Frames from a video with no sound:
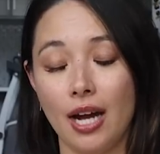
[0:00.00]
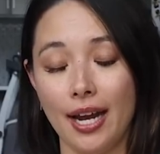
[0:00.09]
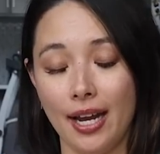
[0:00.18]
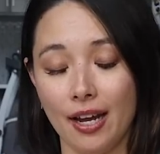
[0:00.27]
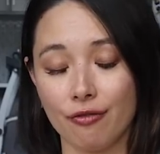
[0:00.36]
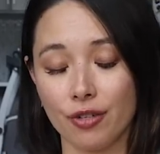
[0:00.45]
I
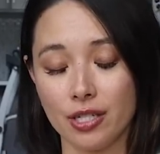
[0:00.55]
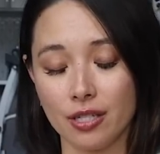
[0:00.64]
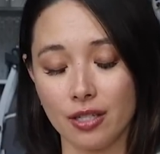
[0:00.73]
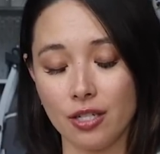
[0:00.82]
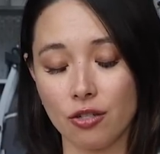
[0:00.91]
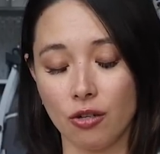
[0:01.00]
have
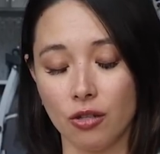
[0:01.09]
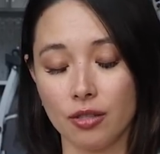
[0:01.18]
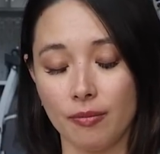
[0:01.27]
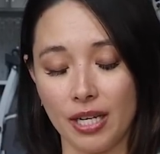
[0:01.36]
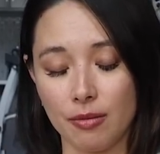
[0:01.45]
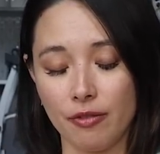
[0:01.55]
recently sold,
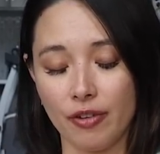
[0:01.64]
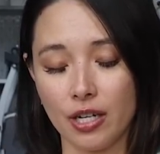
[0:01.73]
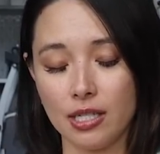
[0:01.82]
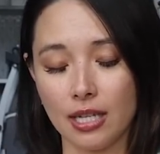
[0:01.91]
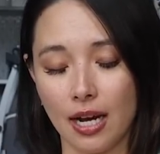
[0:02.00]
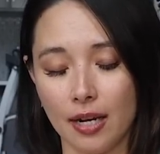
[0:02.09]
it makes me
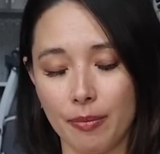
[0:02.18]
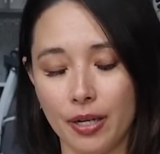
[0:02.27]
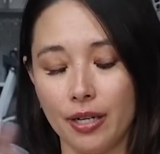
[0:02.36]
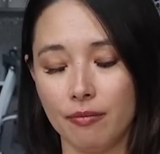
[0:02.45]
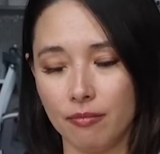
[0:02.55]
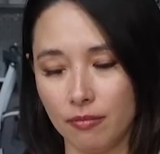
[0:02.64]
very sad,
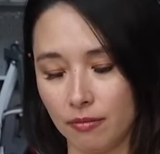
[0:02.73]
but